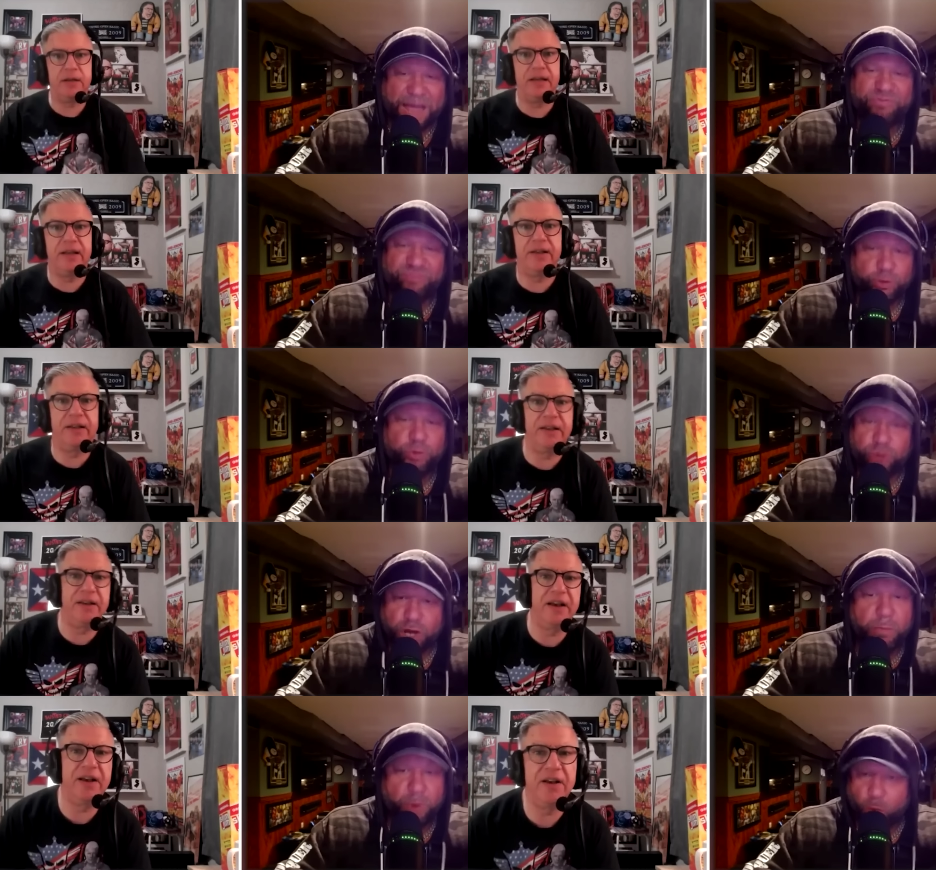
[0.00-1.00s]
Speaker 1: absolute
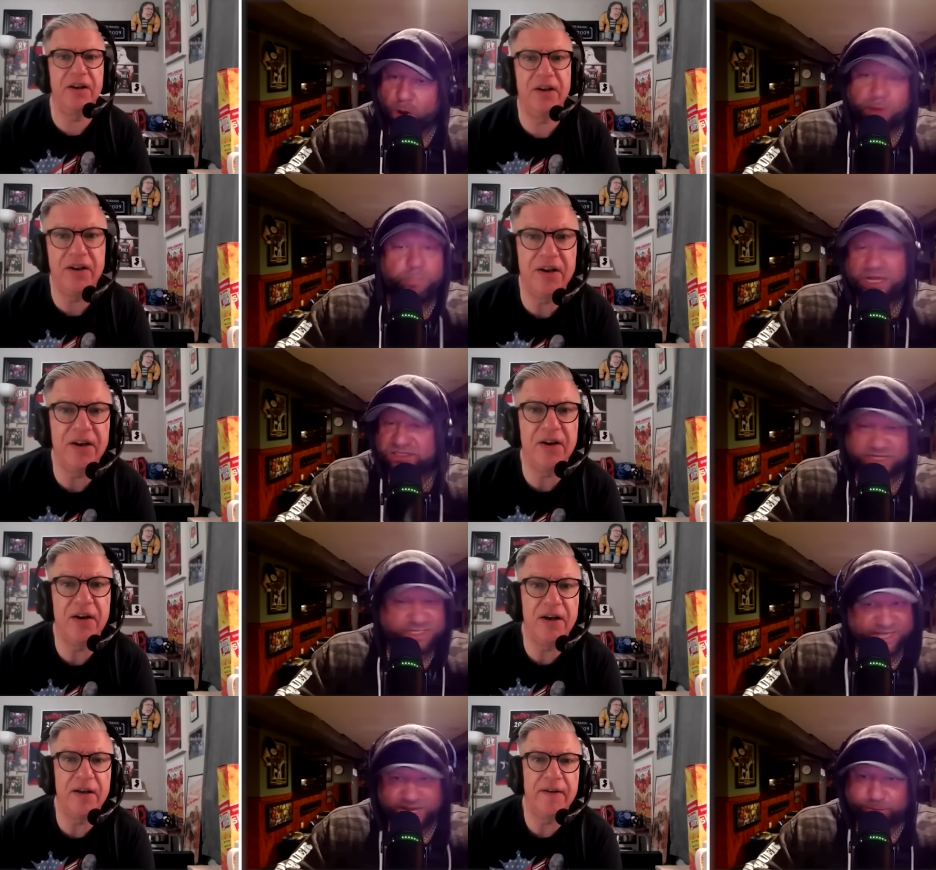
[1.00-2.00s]
number one best
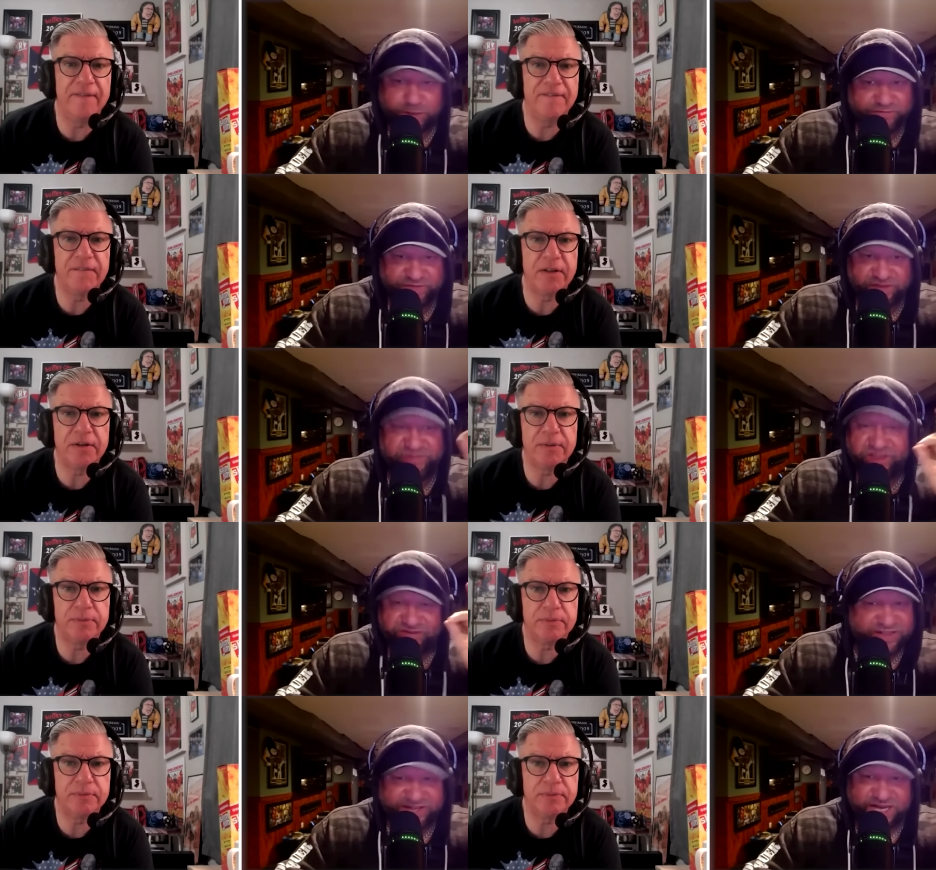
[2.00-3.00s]
example of this
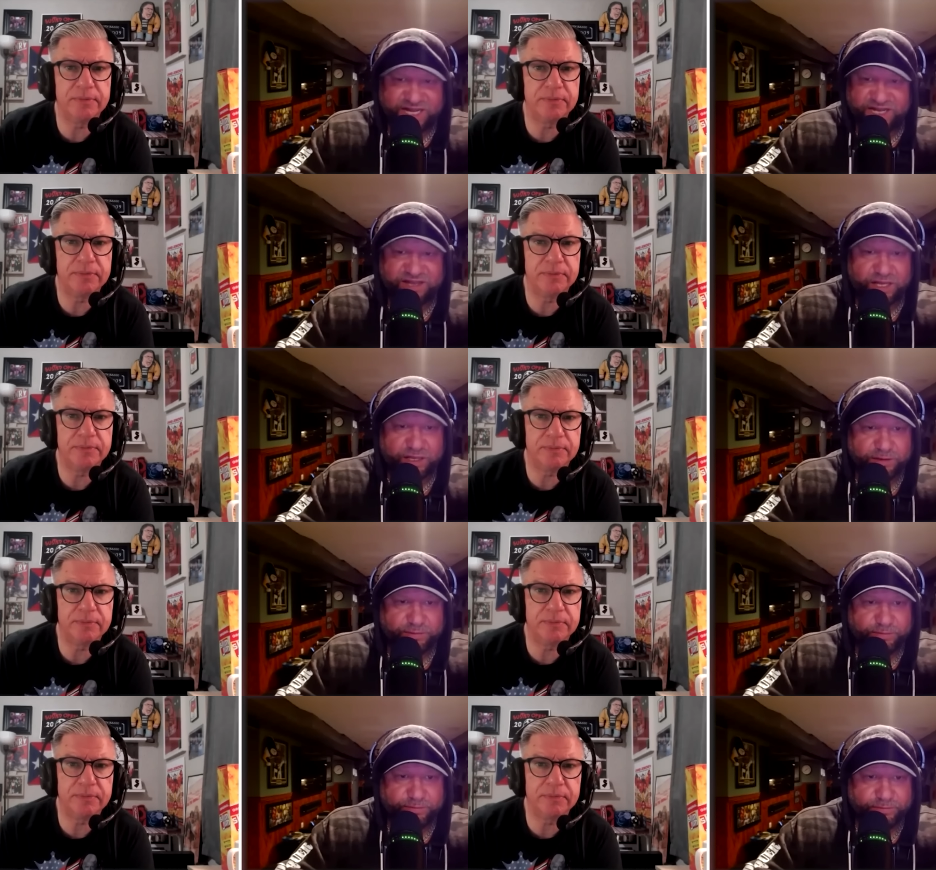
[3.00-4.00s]
is the D D T.
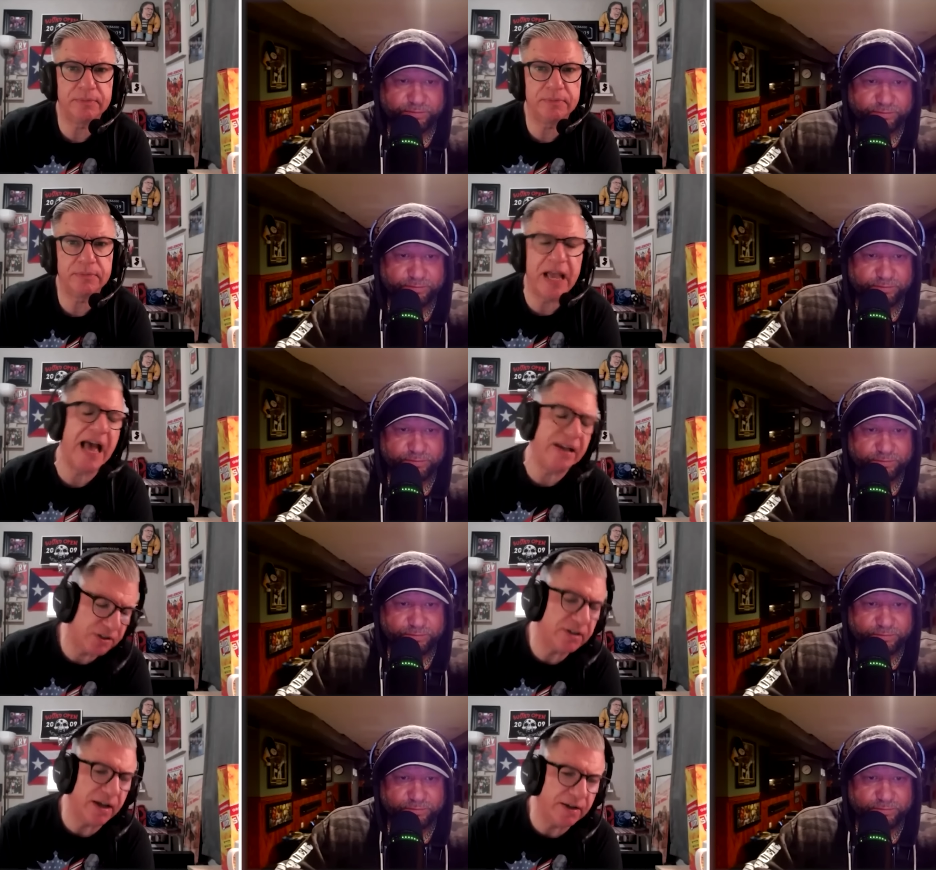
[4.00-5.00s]

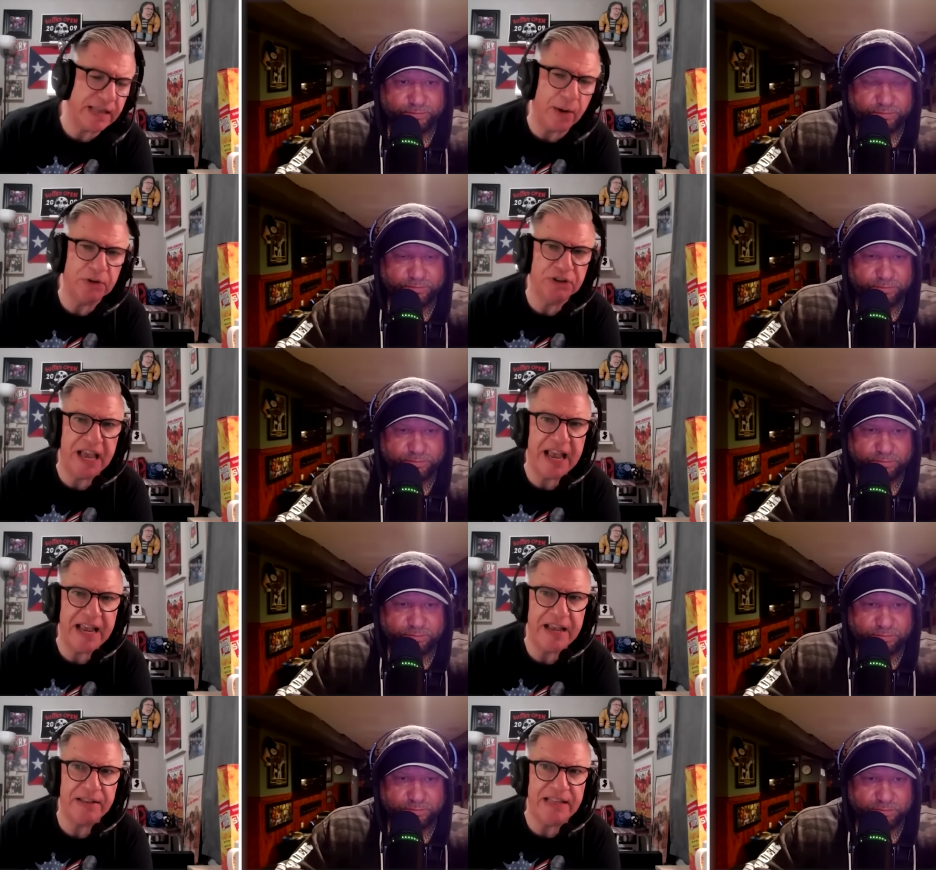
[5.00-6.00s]
Speaker 2: Yes, that was
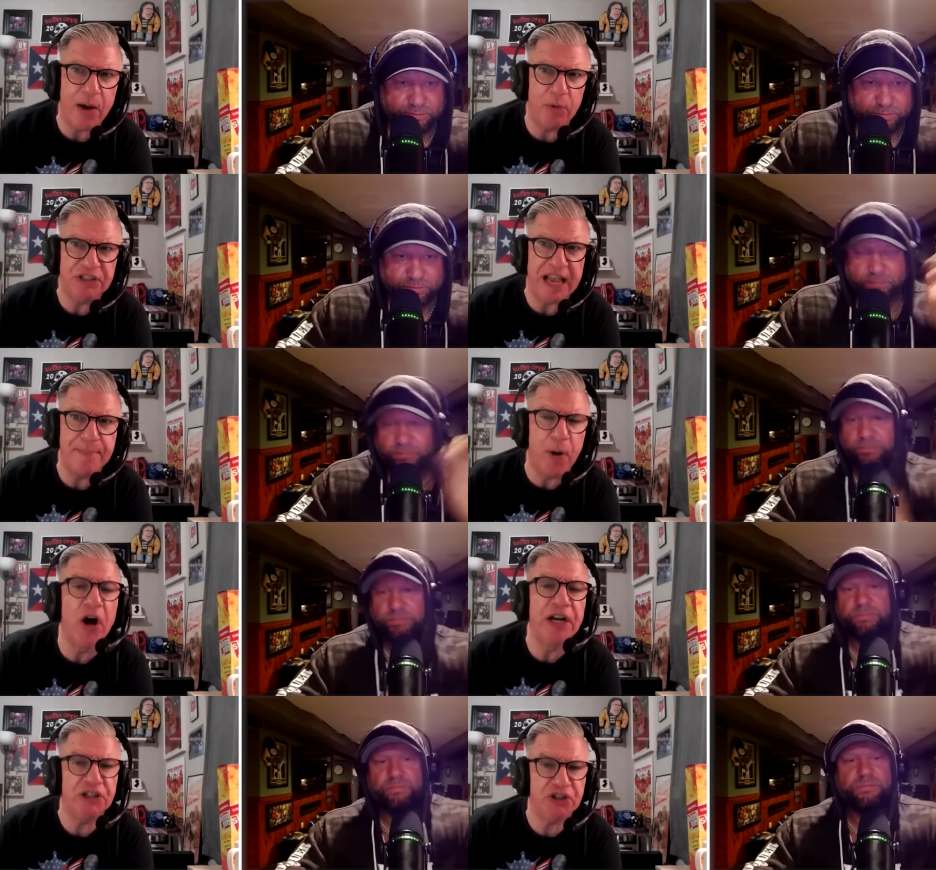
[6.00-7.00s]
a that was a
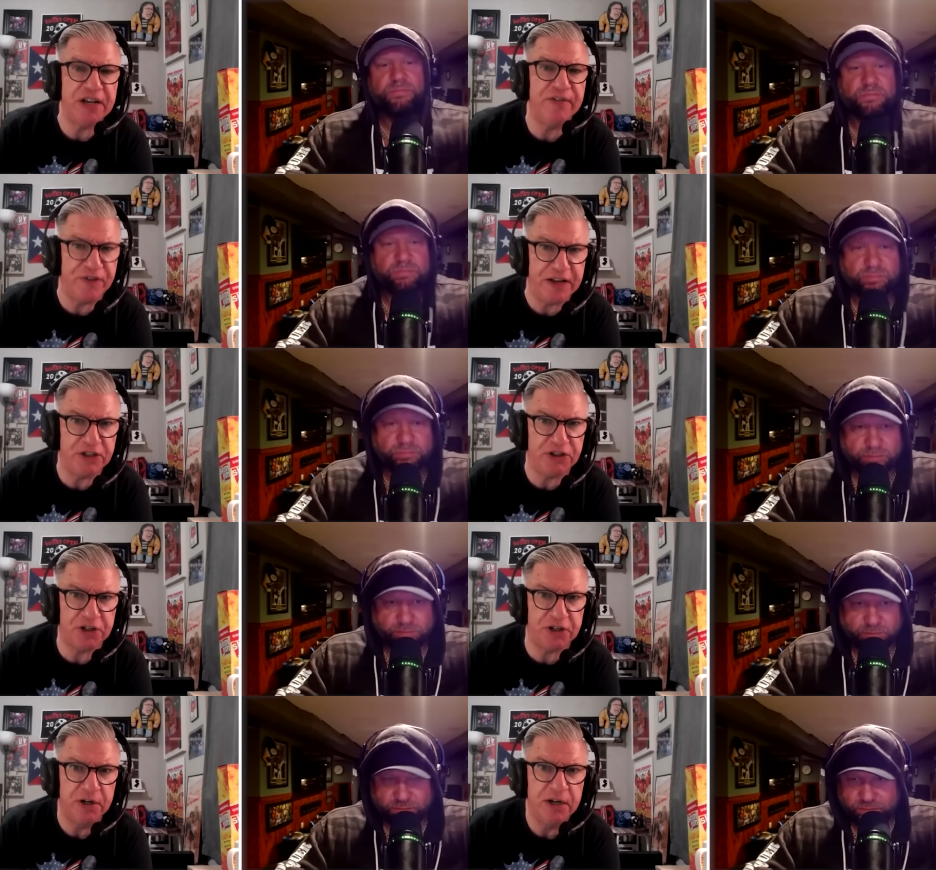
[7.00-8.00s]
punishing
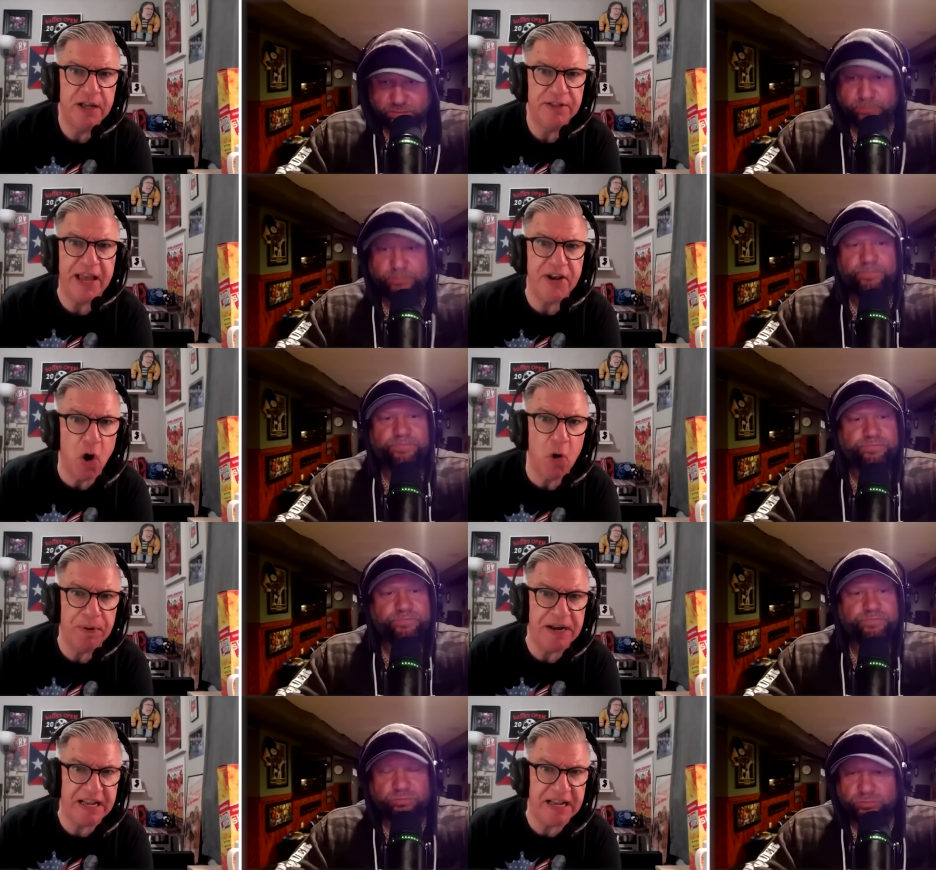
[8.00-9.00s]
finisher that
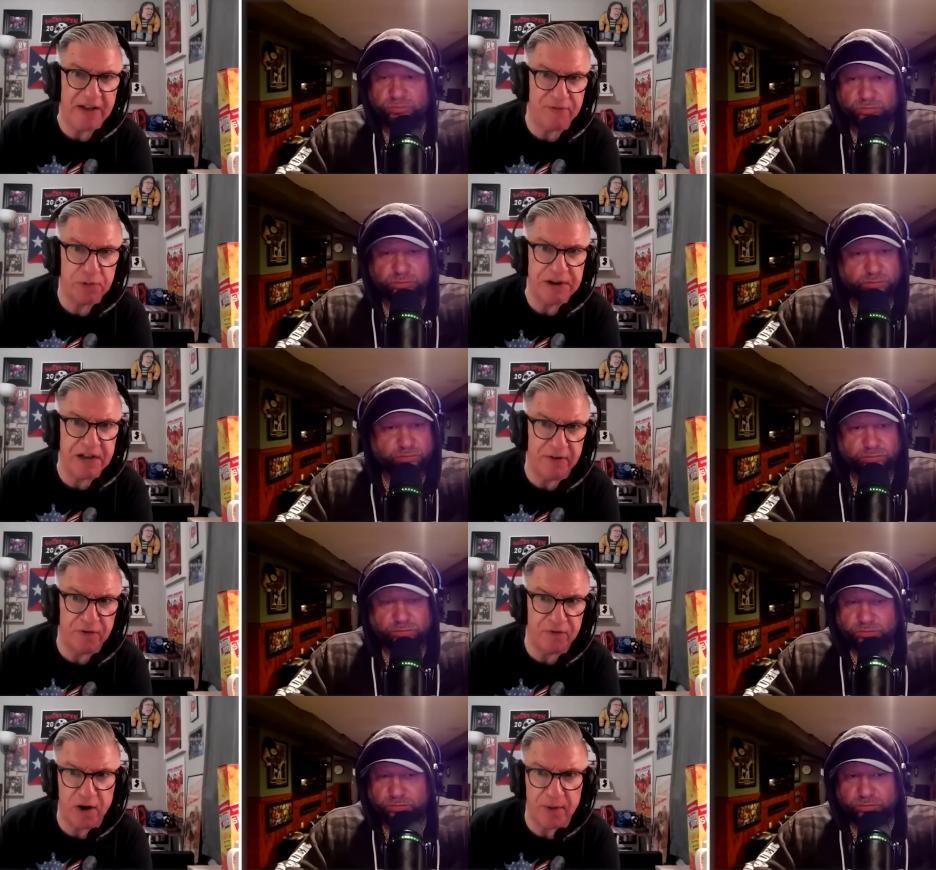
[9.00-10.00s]
nobody could ever
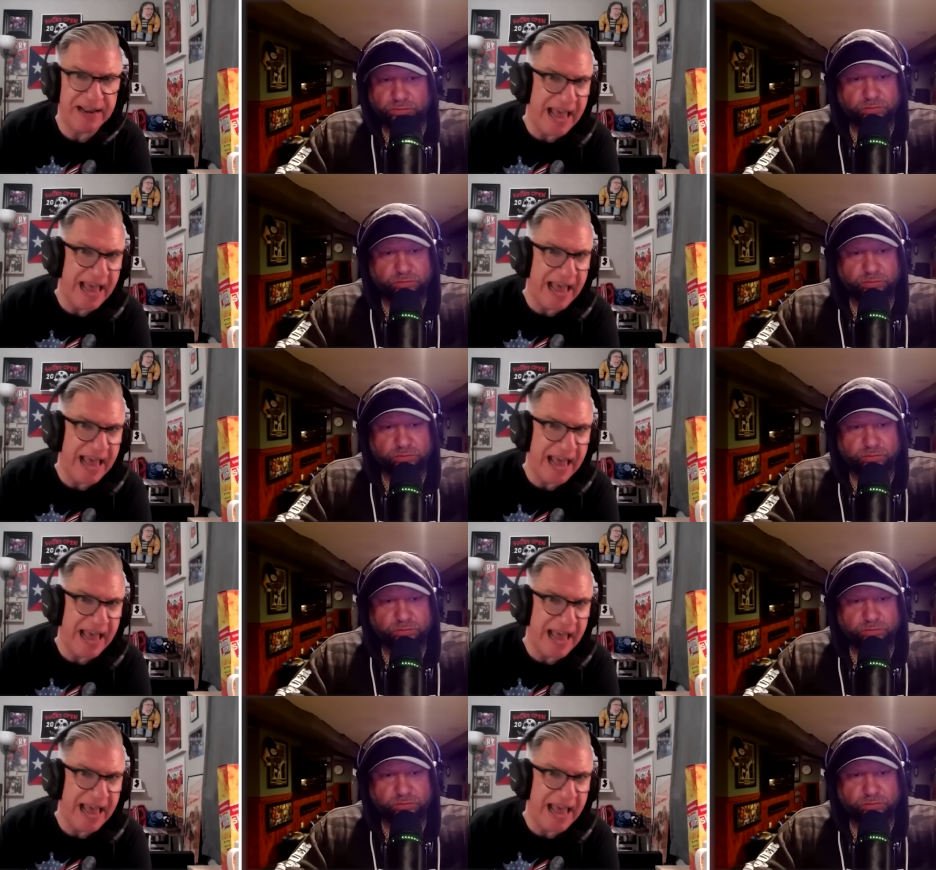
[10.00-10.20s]
recover from, and